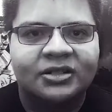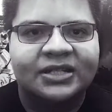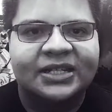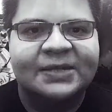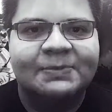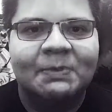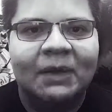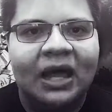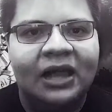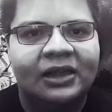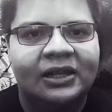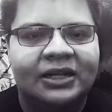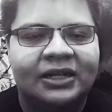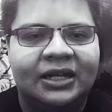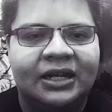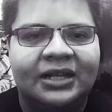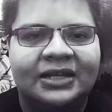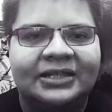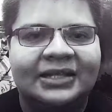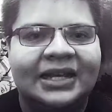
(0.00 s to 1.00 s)
smelling
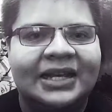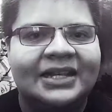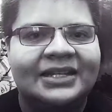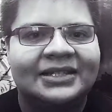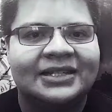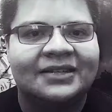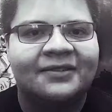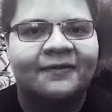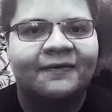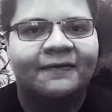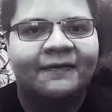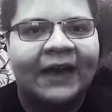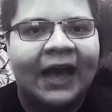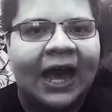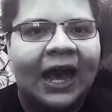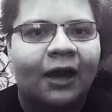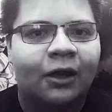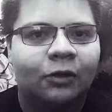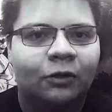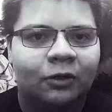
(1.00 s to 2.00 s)
and tasting
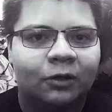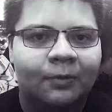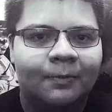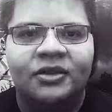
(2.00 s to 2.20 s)
foul